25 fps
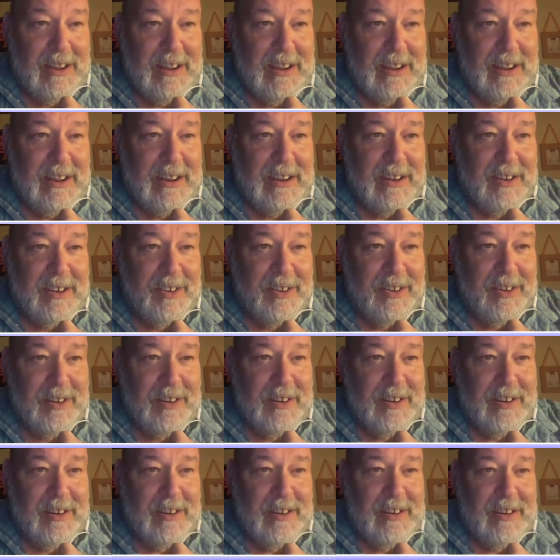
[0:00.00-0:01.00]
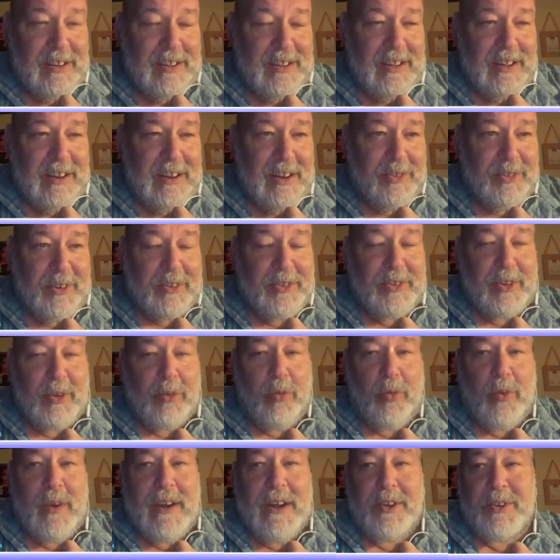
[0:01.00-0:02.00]
And I was like, so
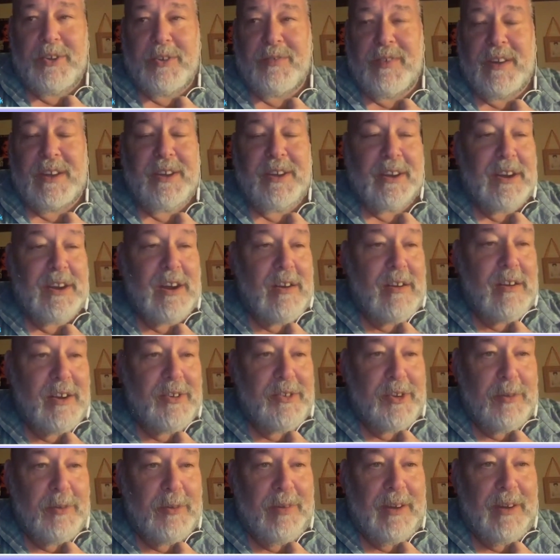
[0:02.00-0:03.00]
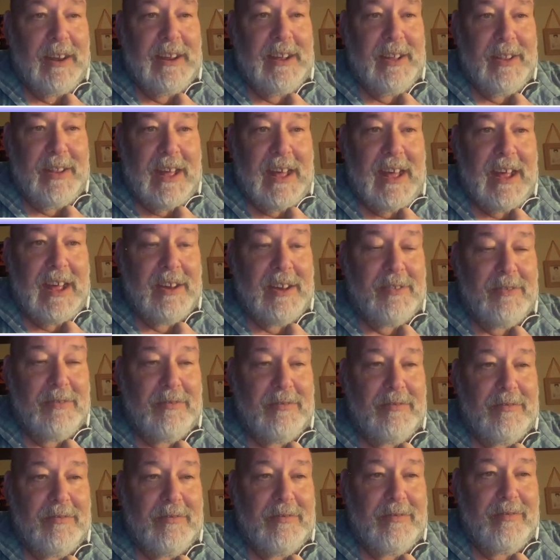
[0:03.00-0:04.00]
where did you find the courage to play that
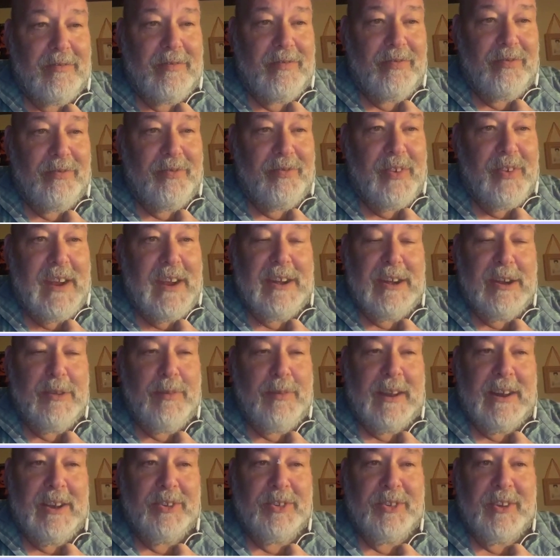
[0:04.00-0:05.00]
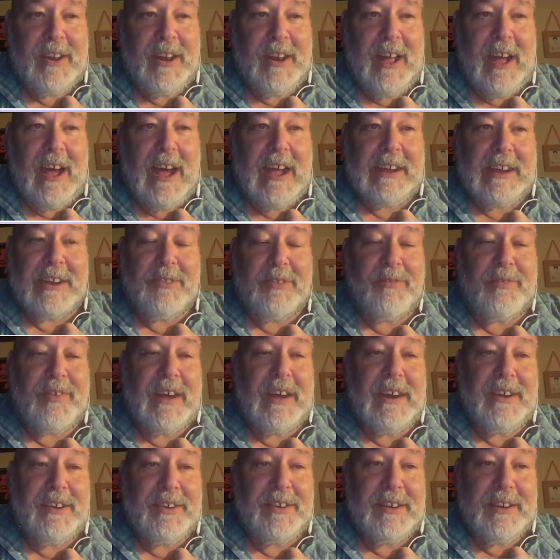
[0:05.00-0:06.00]
for anybody so that I could
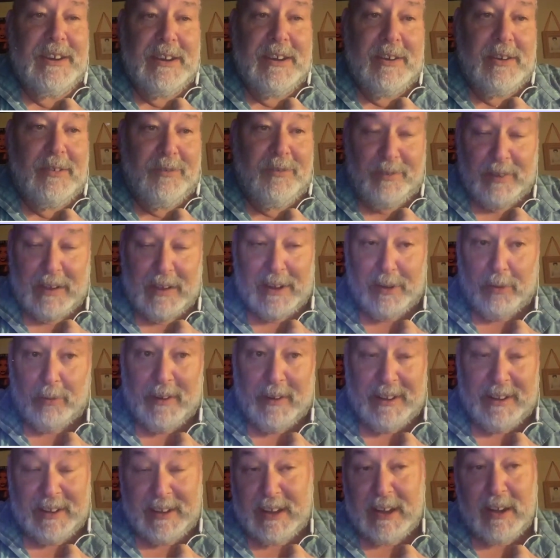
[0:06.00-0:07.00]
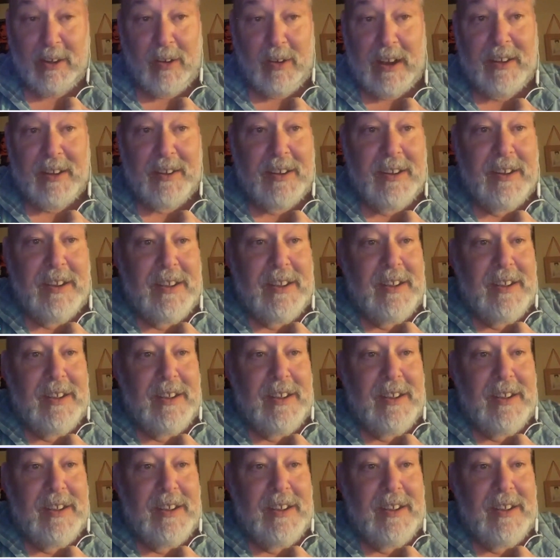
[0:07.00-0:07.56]
find a way to hear it?